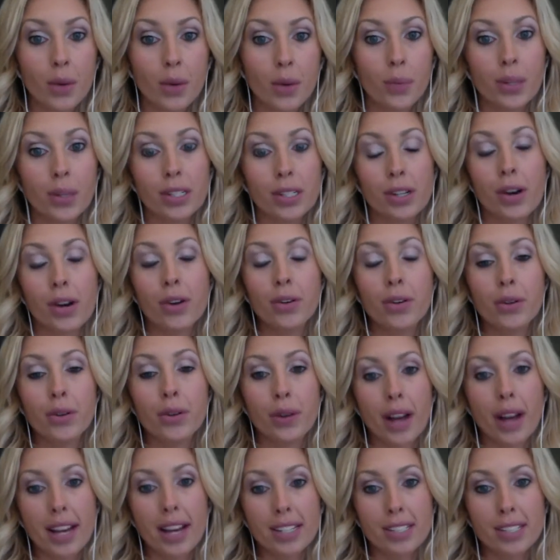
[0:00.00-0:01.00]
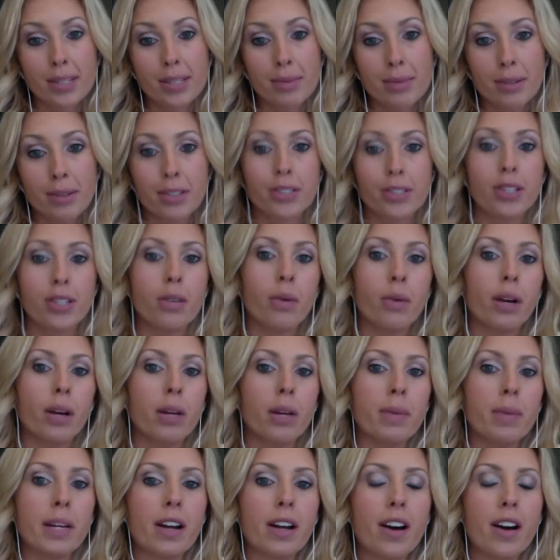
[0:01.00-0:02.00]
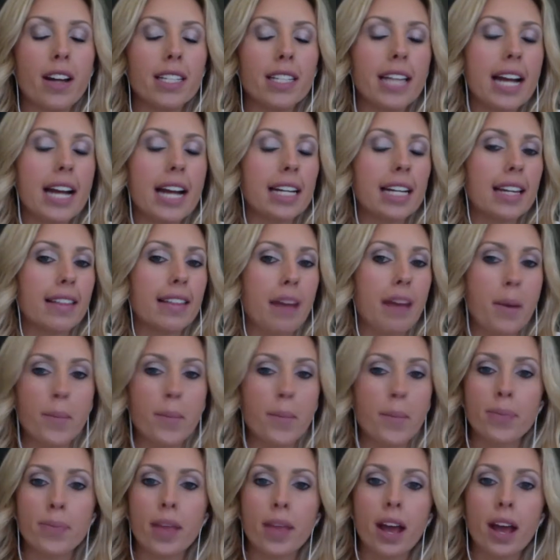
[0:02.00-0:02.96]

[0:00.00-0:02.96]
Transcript: which are new customers, so you want to be contacting them.